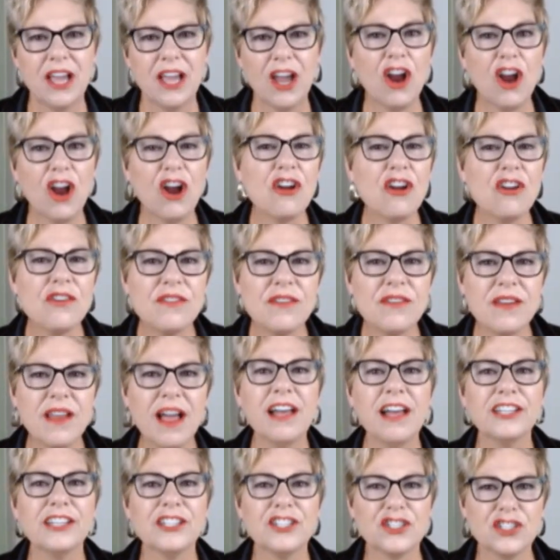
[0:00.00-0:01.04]
Her
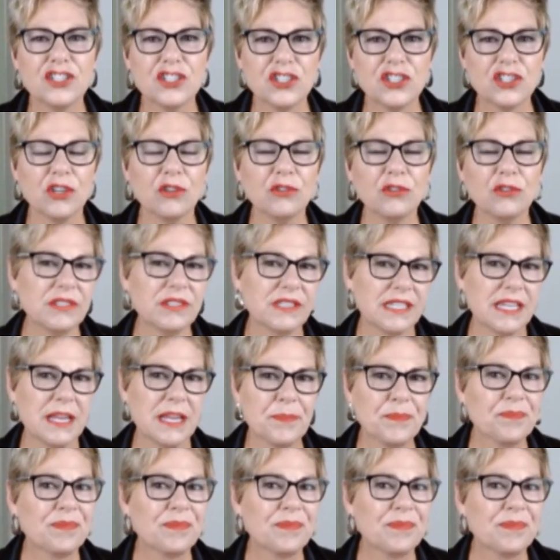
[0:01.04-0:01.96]
knowledge is so deep